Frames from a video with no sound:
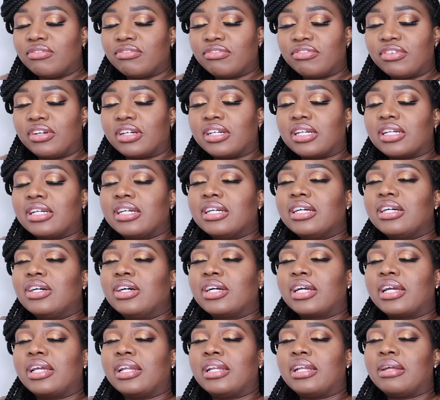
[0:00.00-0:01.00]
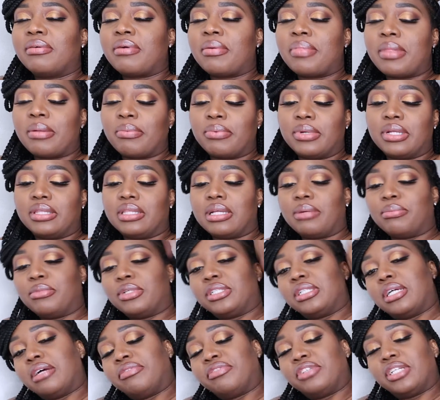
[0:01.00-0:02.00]
Fuck. Okay, no, I'm not putting that
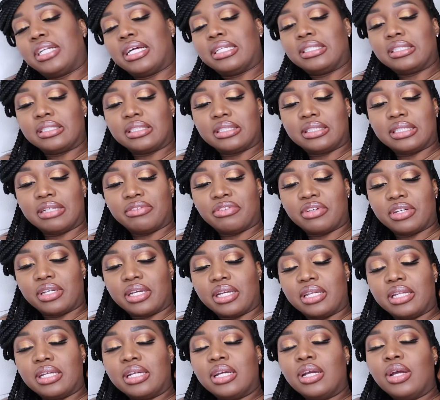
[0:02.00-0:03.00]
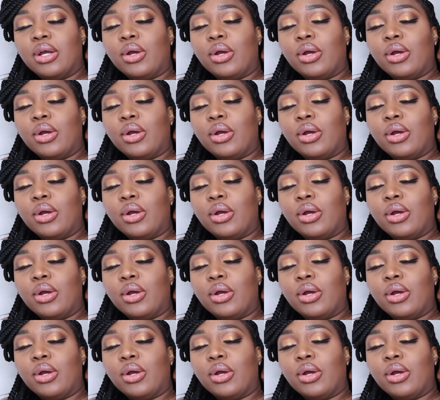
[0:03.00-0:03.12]
much after that. Never again.